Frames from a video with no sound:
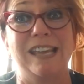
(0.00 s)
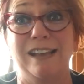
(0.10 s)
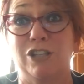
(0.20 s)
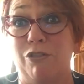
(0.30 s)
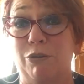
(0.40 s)
any
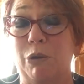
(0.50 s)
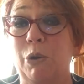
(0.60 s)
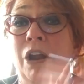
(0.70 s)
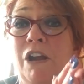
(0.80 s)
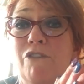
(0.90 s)
gigs on the
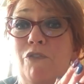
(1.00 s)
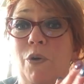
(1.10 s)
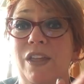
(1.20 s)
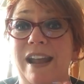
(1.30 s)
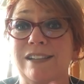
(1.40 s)
road
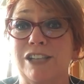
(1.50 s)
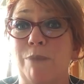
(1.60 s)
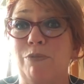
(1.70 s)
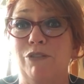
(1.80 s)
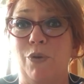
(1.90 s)
for the next
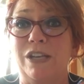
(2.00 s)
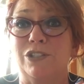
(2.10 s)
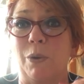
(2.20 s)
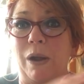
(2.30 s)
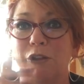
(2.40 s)
couple of
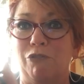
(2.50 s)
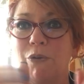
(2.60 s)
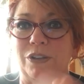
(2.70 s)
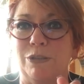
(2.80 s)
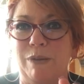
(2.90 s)
weeks, so I look
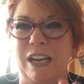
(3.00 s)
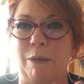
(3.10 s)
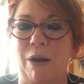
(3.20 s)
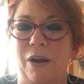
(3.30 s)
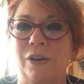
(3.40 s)
forward to being
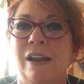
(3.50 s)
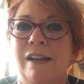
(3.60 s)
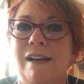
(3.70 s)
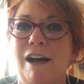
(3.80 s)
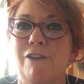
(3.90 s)
a part
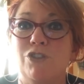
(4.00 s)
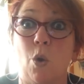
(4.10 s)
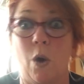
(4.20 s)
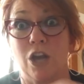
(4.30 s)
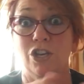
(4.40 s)
of
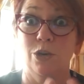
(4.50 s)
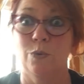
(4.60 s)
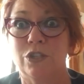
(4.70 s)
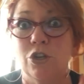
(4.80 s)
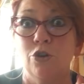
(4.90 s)
your
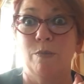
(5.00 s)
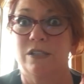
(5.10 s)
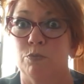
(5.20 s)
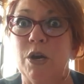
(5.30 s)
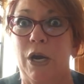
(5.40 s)
YouTube
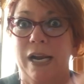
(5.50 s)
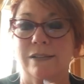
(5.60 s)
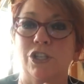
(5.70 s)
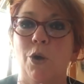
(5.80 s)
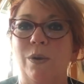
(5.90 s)

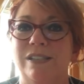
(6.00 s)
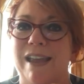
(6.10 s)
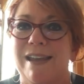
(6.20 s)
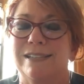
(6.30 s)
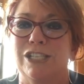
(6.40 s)
experience. So once
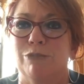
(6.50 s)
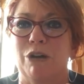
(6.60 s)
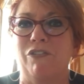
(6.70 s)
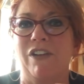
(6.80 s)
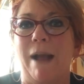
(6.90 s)
again, it's Lisa
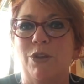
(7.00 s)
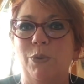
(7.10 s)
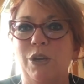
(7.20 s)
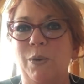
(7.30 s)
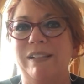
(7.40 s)
Murphy. I'm the
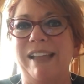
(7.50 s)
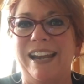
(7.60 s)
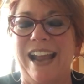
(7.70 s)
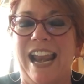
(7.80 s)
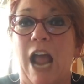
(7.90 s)
Ooey Gooey
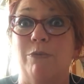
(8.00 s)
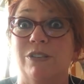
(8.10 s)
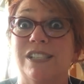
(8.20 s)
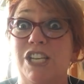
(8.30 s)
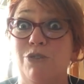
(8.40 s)
Lady, and I
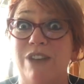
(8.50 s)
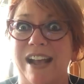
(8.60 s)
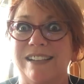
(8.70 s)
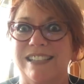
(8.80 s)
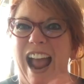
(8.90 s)
will see you
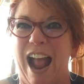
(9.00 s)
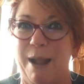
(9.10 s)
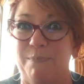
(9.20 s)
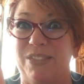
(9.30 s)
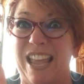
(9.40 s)
next
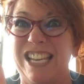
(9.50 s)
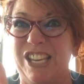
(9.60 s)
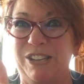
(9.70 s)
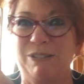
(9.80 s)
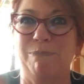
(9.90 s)
time. Thank
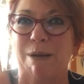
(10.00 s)
you.